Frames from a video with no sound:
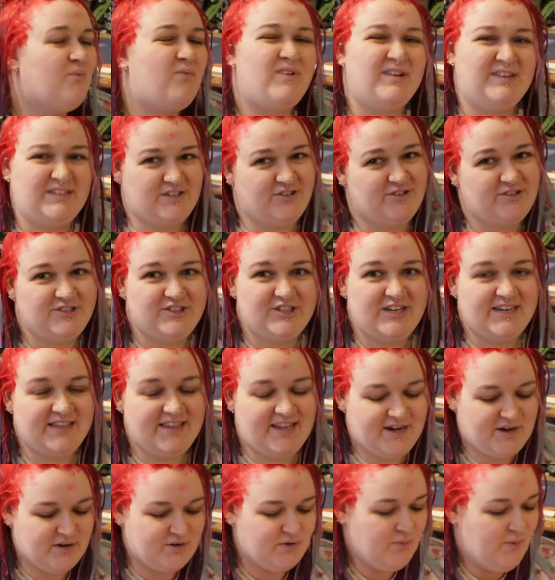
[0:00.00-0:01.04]
resurging.
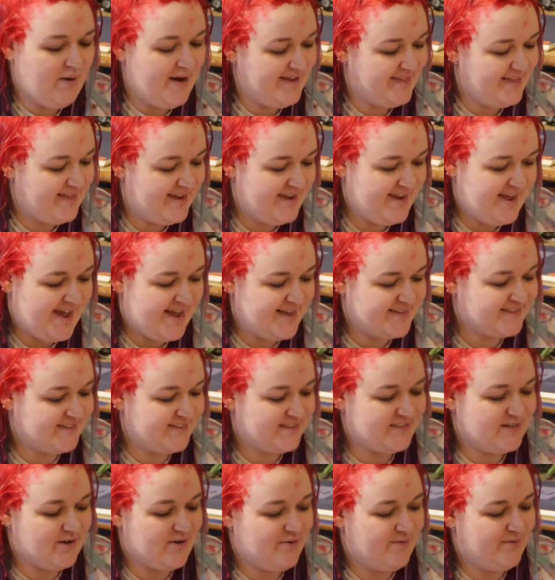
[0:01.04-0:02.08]
Like, Twilight has
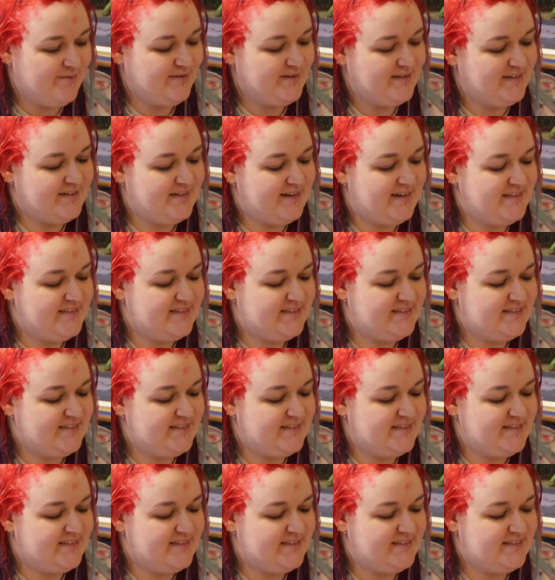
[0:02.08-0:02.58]
its own